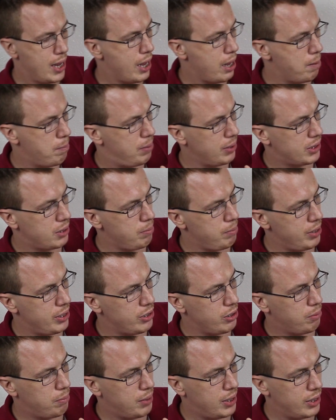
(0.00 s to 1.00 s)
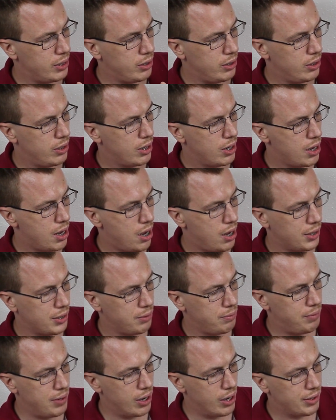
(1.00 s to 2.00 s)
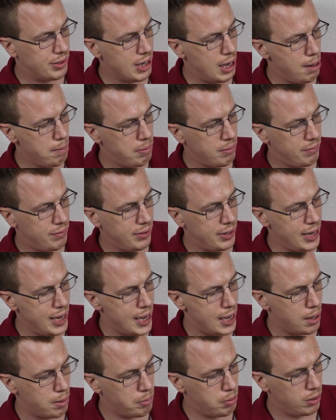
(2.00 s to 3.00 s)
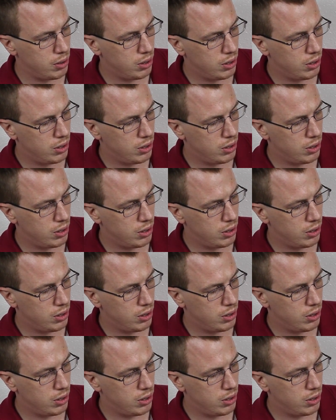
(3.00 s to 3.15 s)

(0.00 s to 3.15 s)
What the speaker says: and put the menu button on the very top of an app,